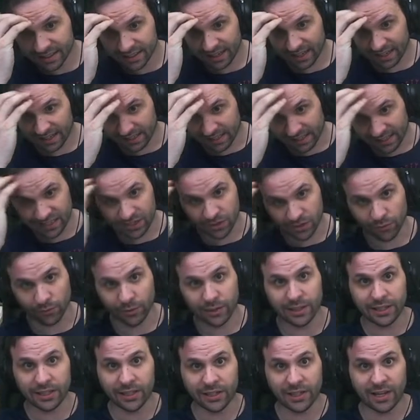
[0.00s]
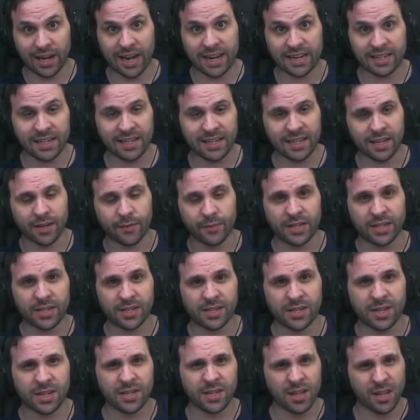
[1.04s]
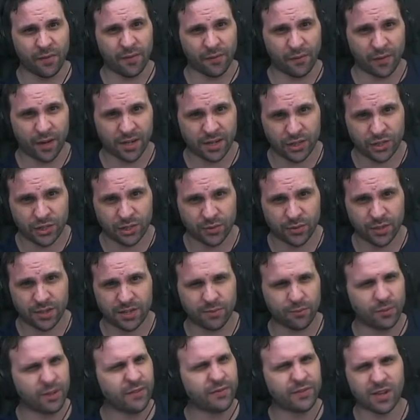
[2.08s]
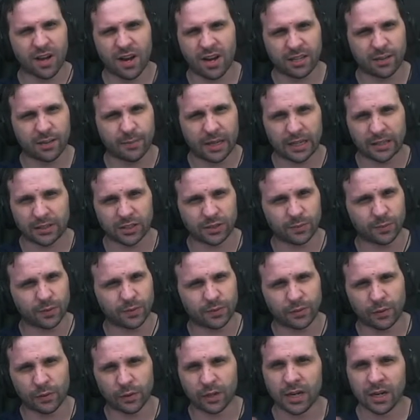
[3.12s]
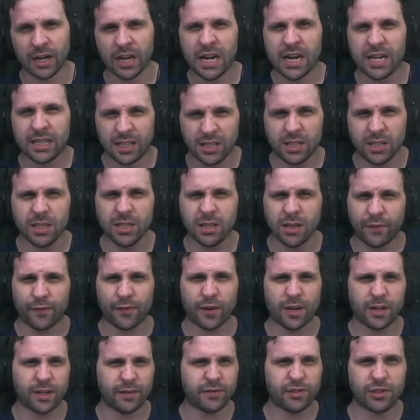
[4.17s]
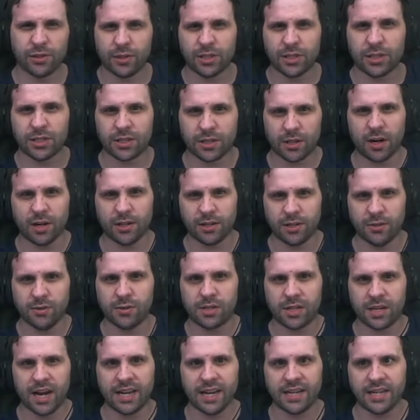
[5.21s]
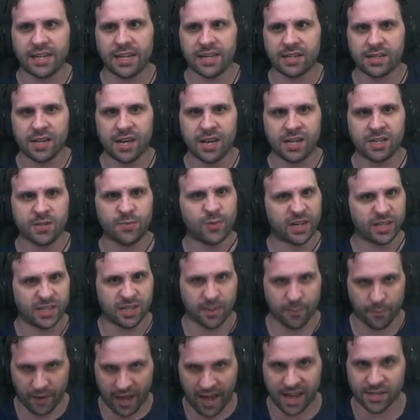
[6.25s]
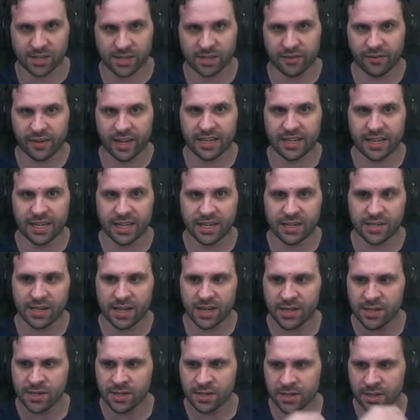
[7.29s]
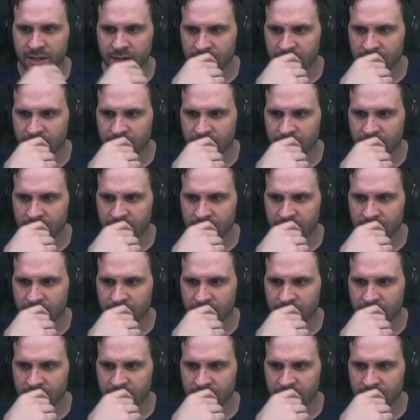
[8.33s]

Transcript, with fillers: I think that's a really good idea, because doesn't the front of Shooting... We've talked about this before. Doesn't the front of Shooting Star use an IDSS, but it's a passive IDSS?